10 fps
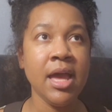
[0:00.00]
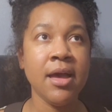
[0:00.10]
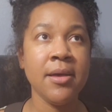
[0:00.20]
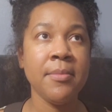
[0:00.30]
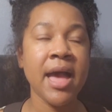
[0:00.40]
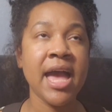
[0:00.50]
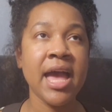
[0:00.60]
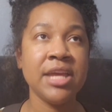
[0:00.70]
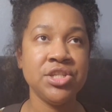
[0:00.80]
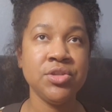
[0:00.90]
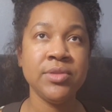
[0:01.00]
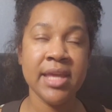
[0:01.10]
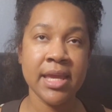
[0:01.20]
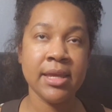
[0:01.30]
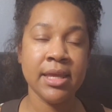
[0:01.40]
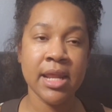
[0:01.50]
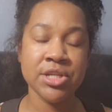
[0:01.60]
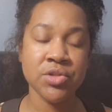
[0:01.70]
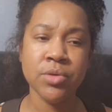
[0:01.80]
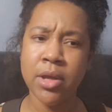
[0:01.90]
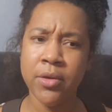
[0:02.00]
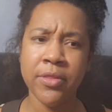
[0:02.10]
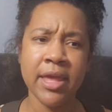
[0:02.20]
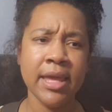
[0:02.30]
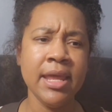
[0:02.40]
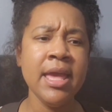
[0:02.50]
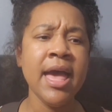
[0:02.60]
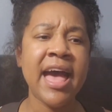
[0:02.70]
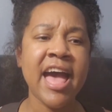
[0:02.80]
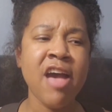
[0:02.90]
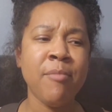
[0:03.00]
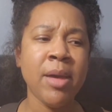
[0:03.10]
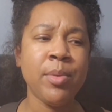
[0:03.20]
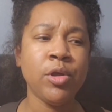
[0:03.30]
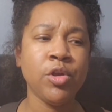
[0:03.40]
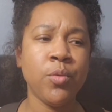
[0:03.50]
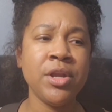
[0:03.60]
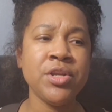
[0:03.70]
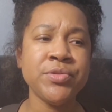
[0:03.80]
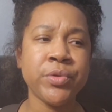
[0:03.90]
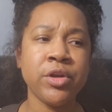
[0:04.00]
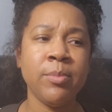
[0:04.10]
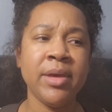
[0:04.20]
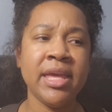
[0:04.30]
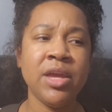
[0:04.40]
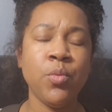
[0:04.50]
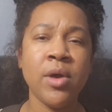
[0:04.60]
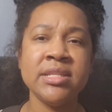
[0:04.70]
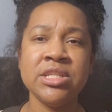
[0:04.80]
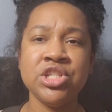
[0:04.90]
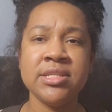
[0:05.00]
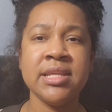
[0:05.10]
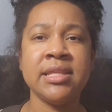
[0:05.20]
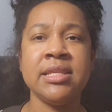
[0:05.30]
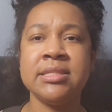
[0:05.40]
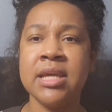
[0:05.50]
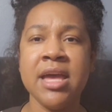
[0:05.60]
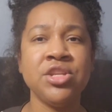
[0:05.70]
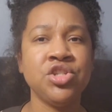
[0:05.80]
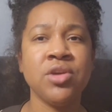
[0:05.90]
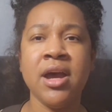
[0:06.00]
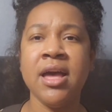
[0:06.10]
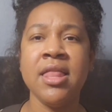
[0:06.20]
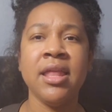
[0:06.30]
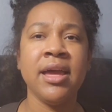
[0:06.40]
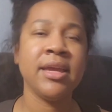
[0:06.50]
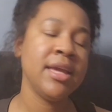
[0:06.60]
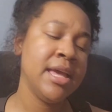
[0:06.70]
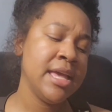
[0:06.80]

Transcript: I do think, and I do know that I have bipolar 1 disorder, but it wasn't just like this cut and dry, like